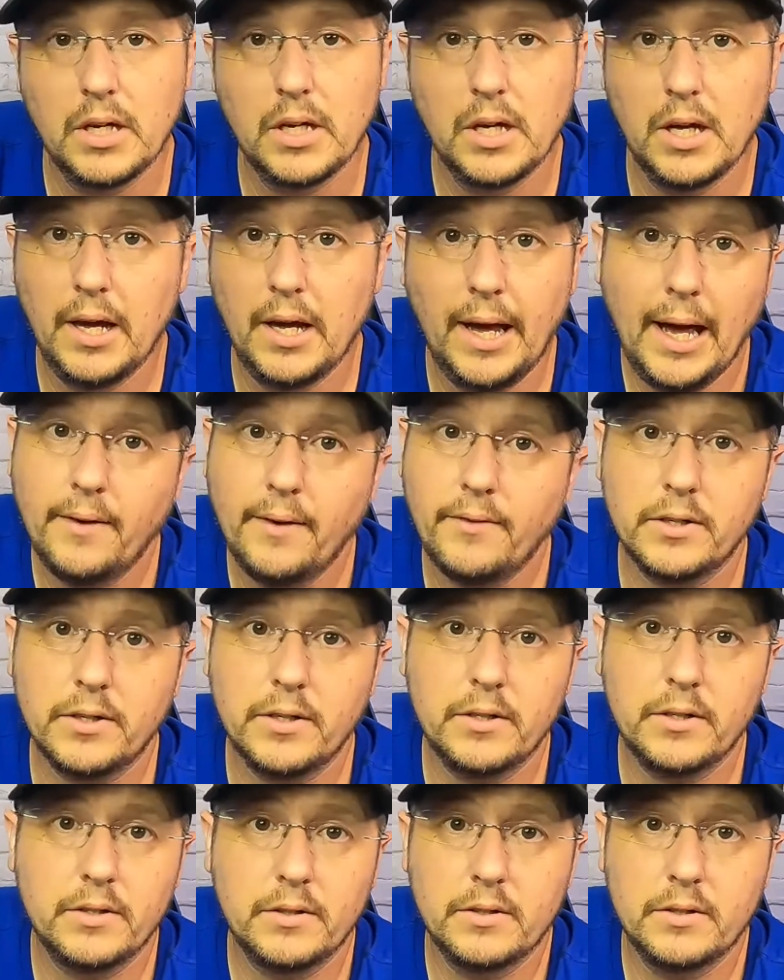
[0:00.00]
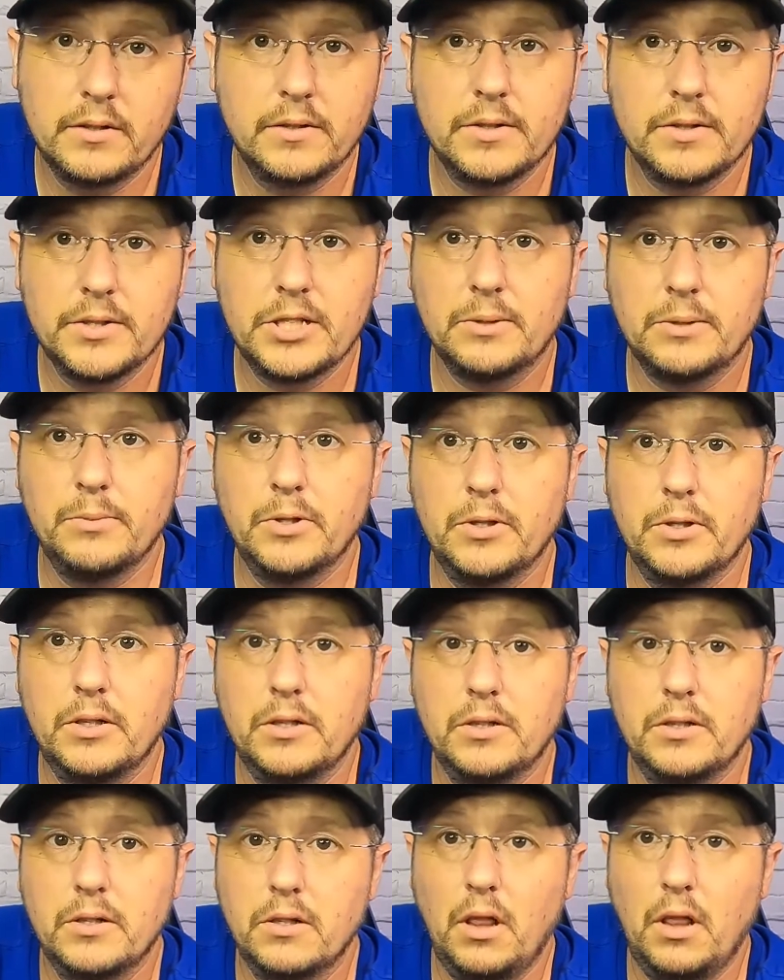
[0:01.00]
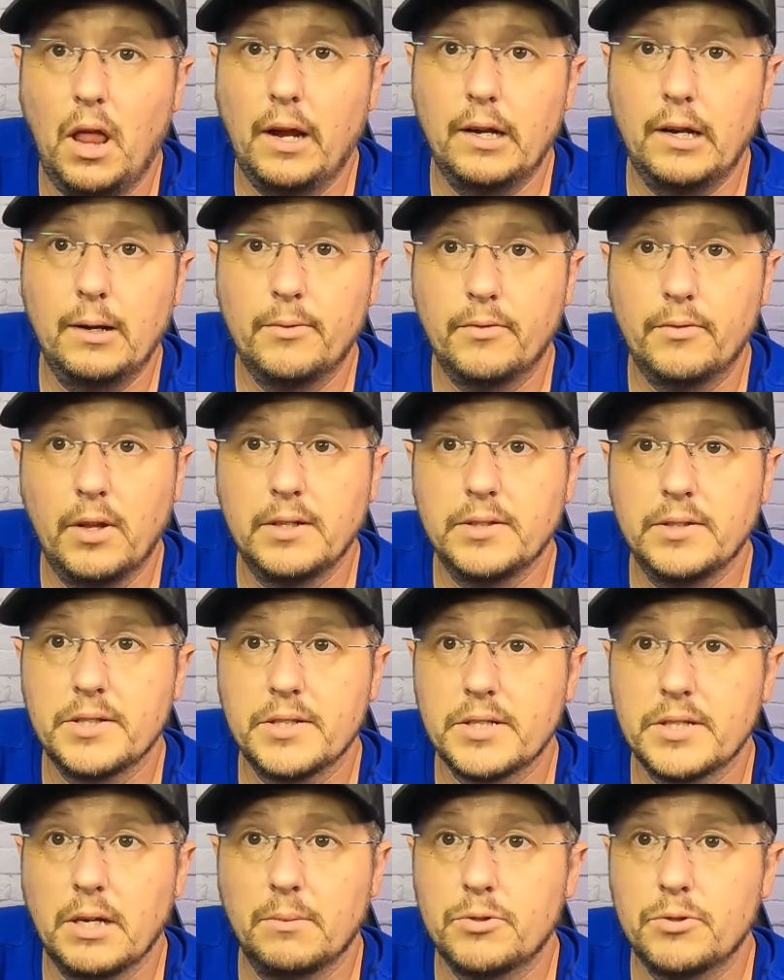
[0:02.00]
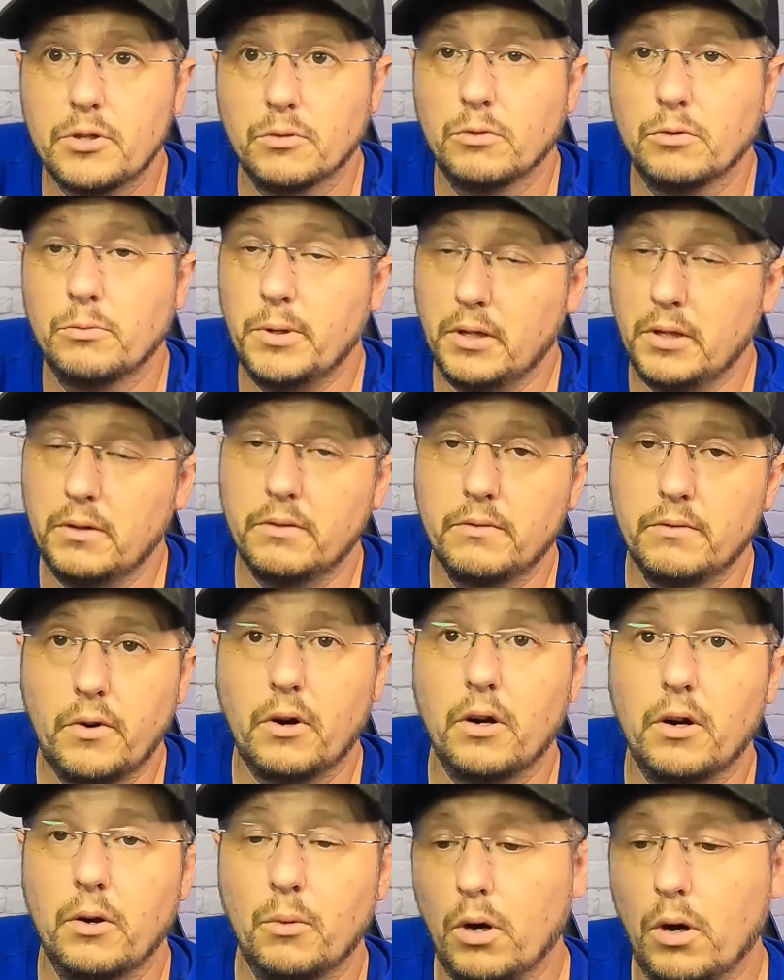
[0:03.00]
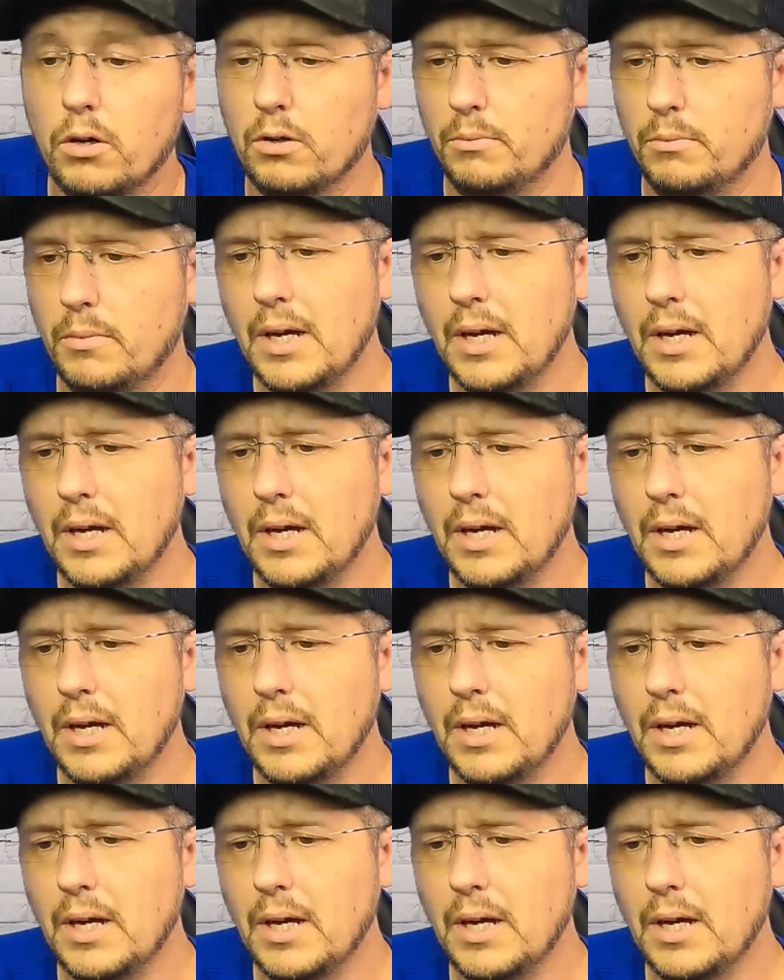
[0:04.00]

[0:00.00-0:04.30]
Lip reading: having a Sigma lineup of lenses, I'm sure would be very welcome.